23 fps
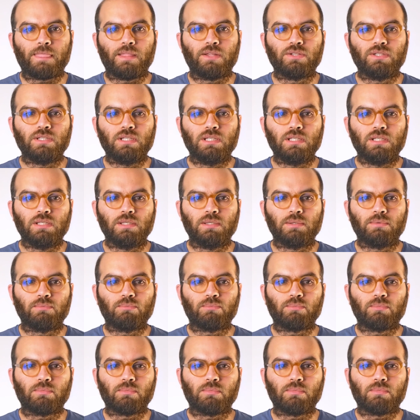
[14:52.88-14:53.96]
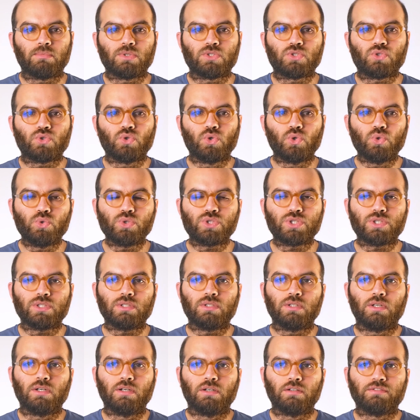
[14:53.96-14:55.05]
The solution
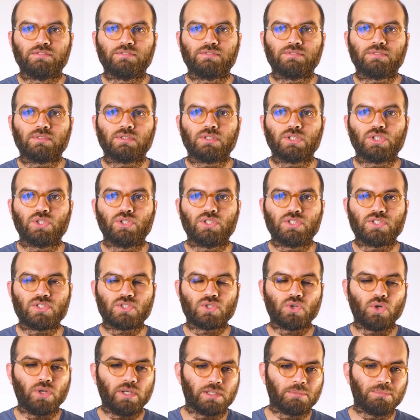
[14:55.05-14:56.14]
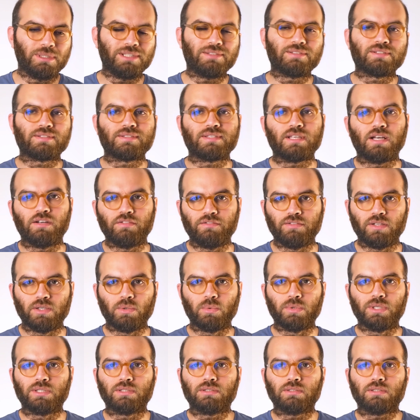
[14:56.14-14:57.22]
of installing meters
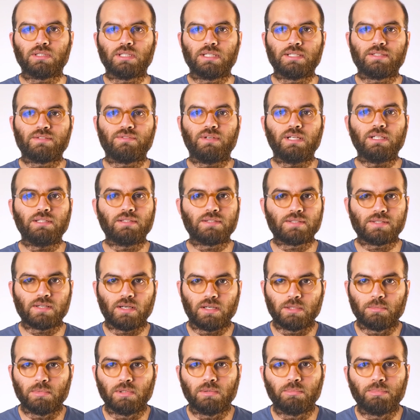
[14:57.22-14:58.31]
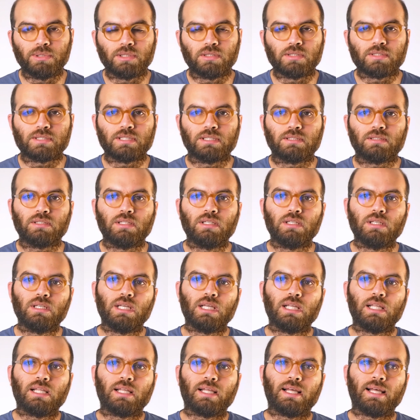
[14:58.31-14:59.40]
everywhere is very desirable because it
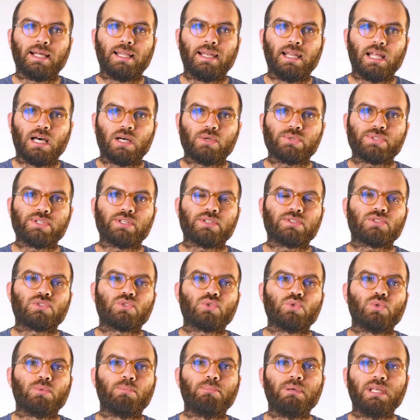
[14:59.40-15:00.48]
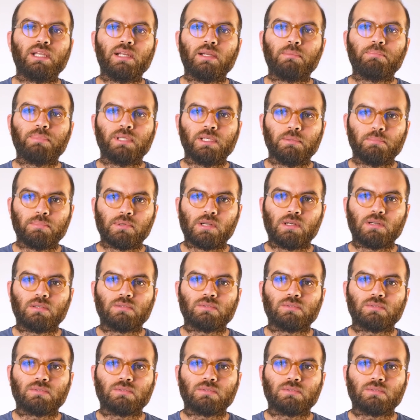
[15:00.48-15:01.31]
allows us to bill people